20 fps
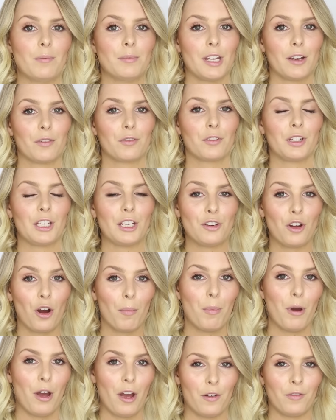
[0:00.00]
I'm definitely
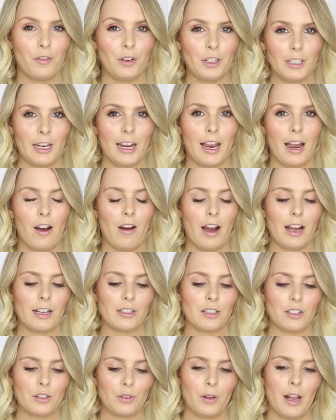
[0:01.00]
not perfect now. I
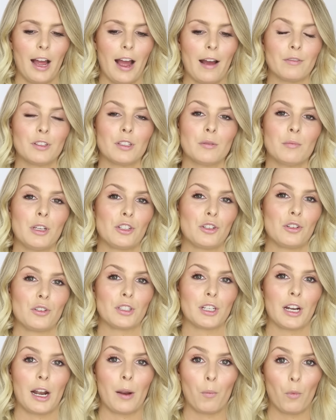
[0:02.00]
still have some
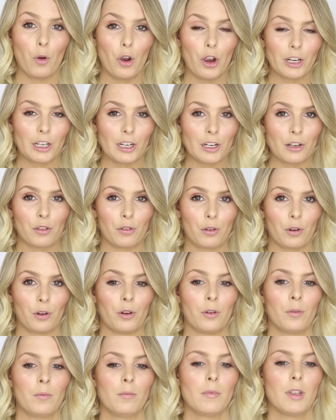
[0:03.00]
issues that I'm working
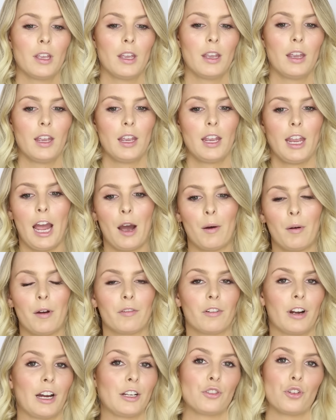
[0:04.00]
through.
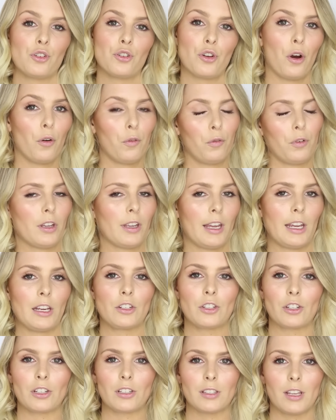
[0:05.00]
However, I do not feel
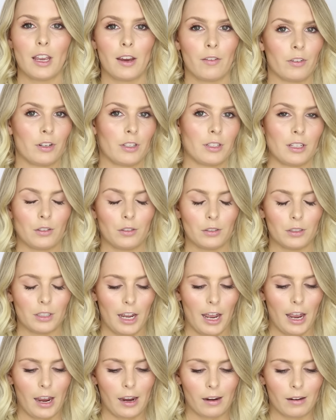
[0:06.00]
anxious every single
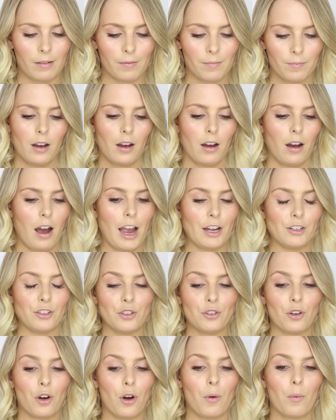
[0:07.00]
day. I
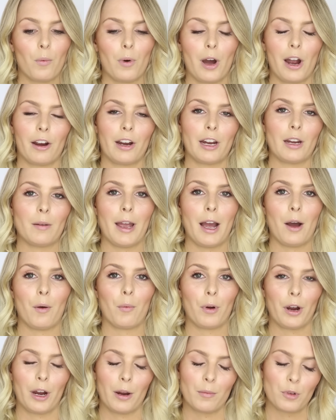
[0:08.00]
do not worry
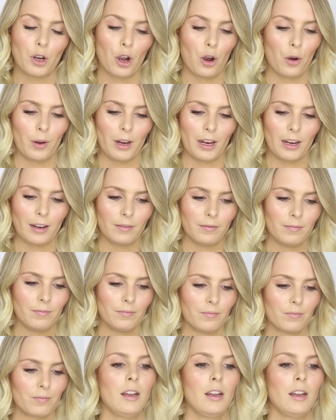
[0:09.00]
about where I'm going.